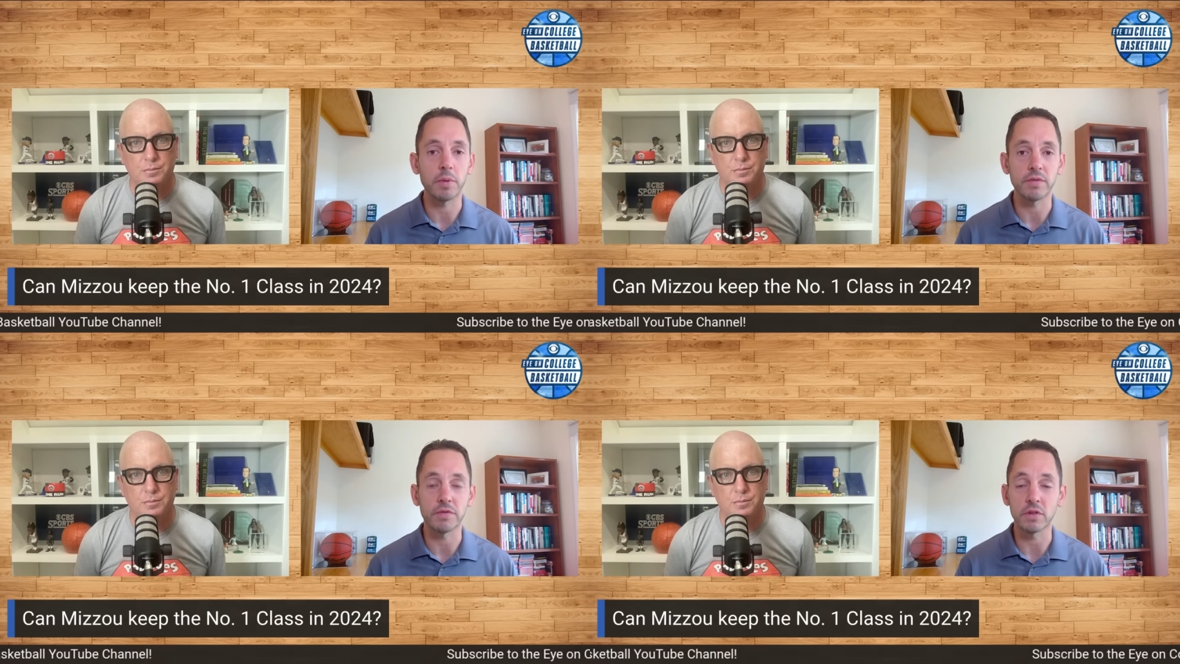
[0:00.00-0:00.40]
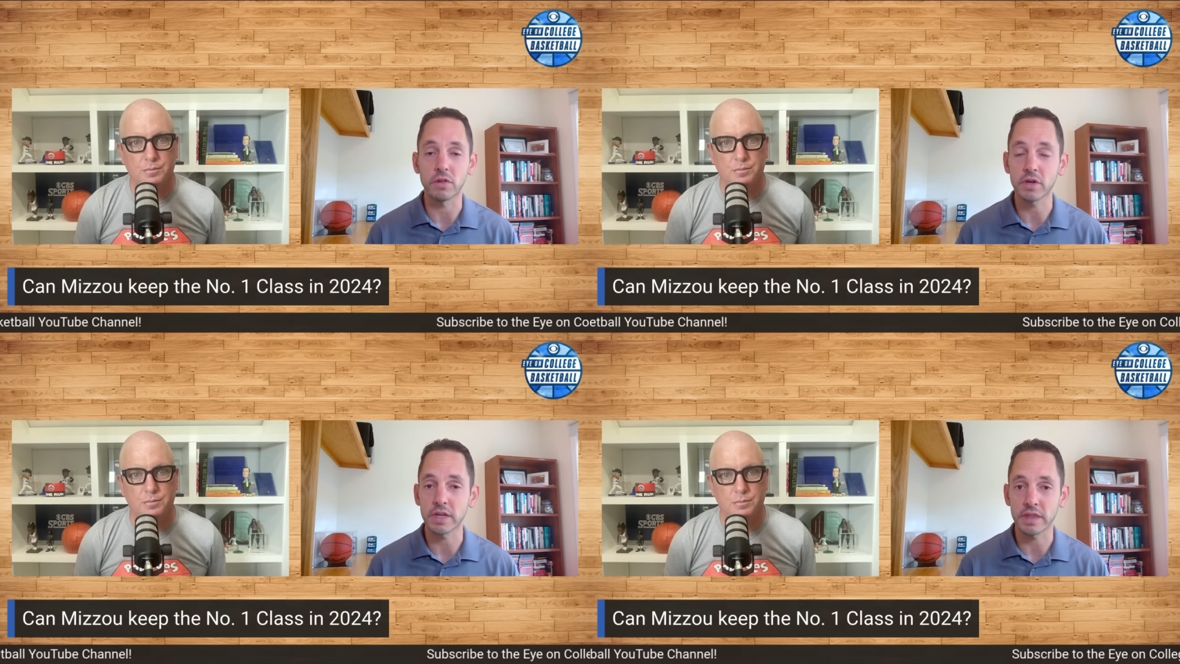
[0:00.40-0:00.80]
Speaker 1: But if you
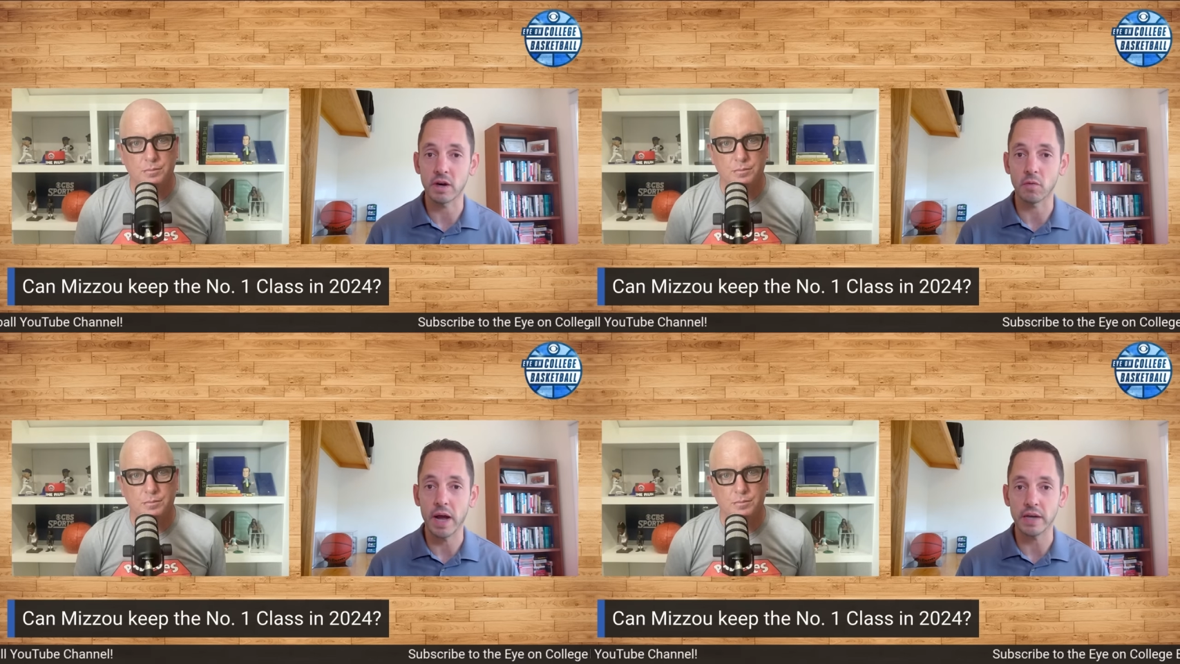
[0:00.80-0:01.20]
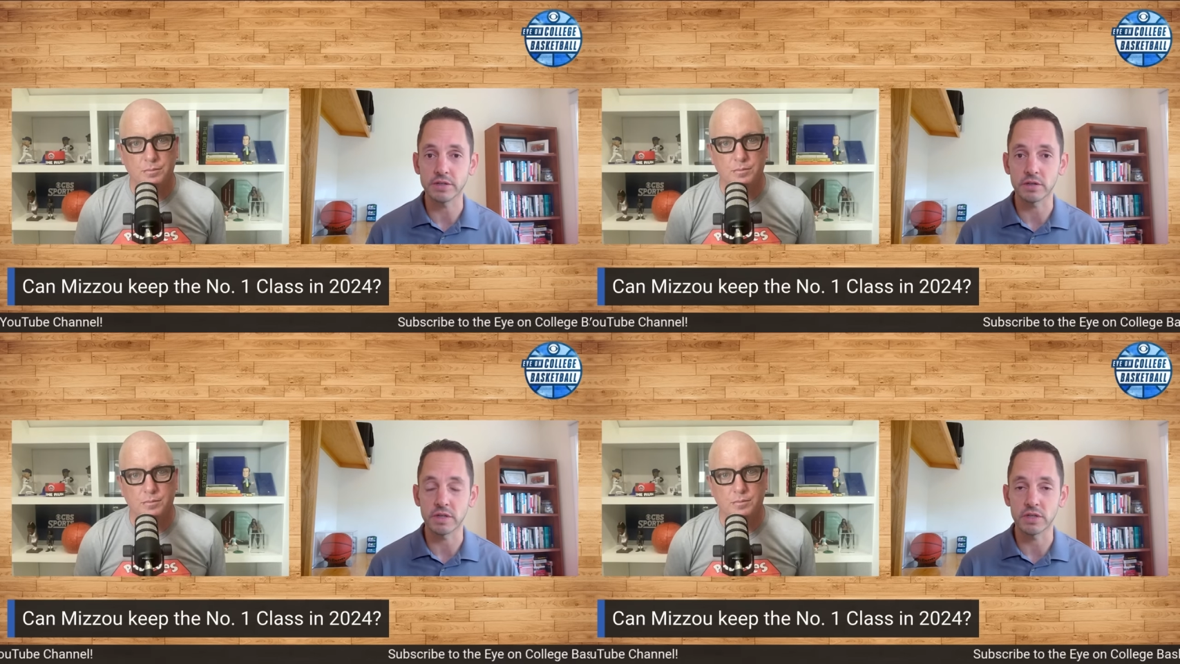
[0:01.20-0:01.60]
look at their
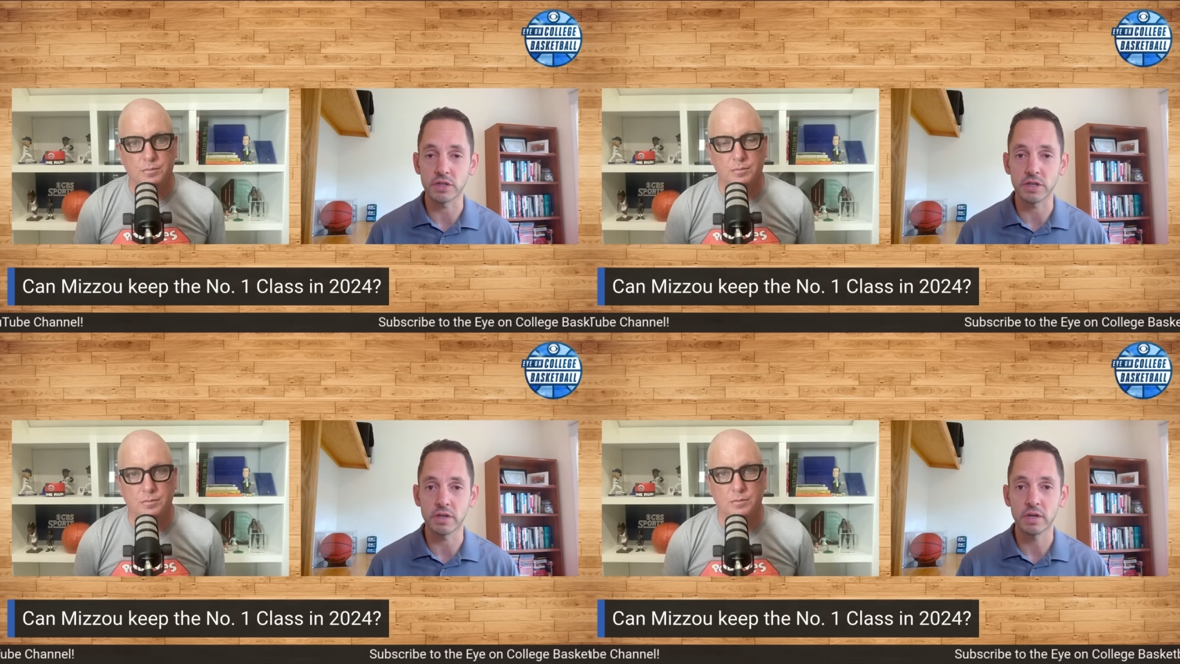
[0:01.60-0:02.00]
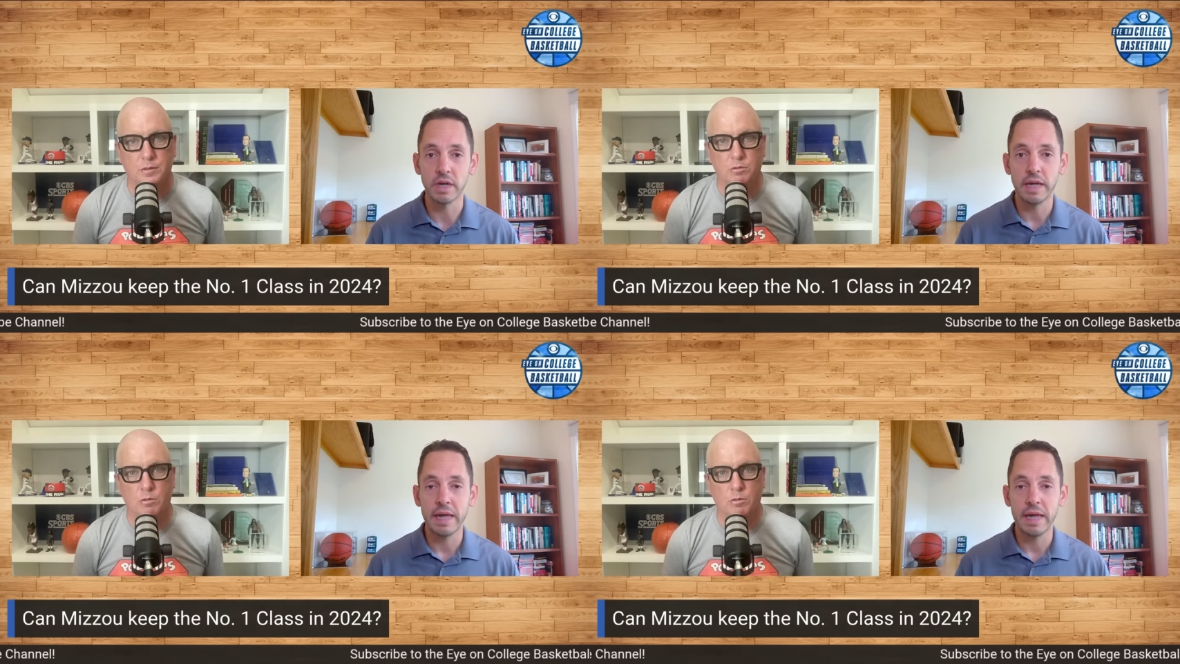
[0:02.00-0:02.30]
roster this year